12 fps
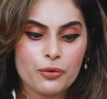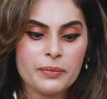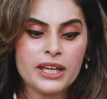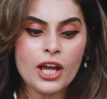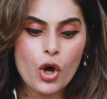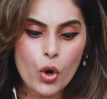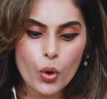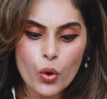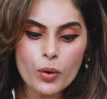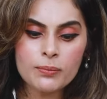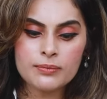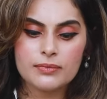For me,
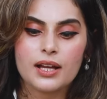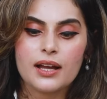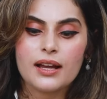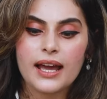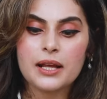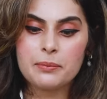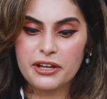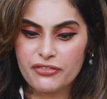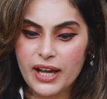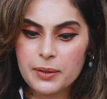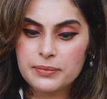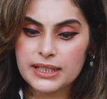home and my
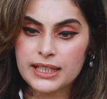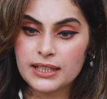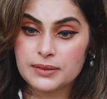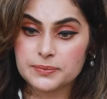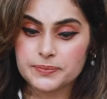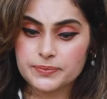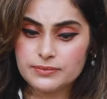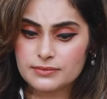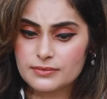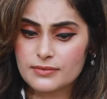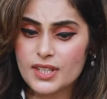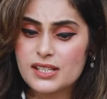family
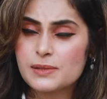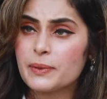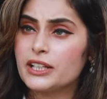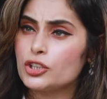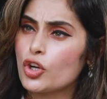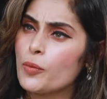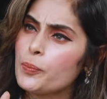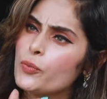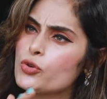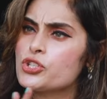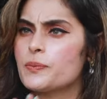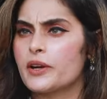is my
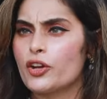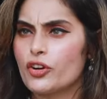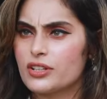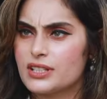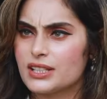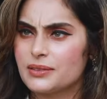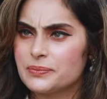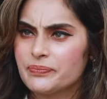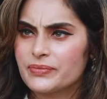topmost priority.